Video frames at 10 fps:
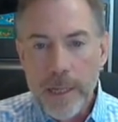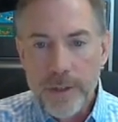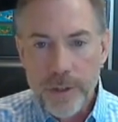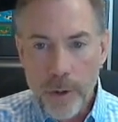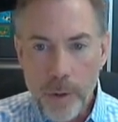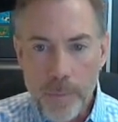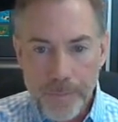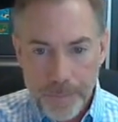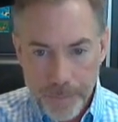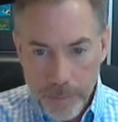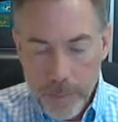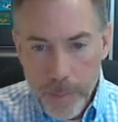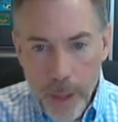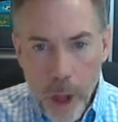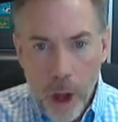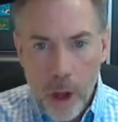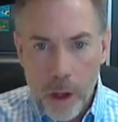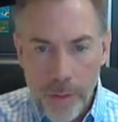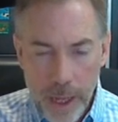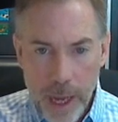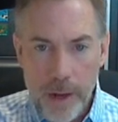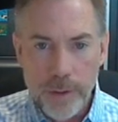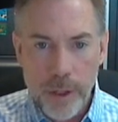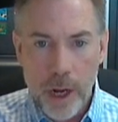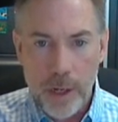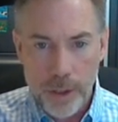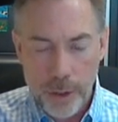So all the cows got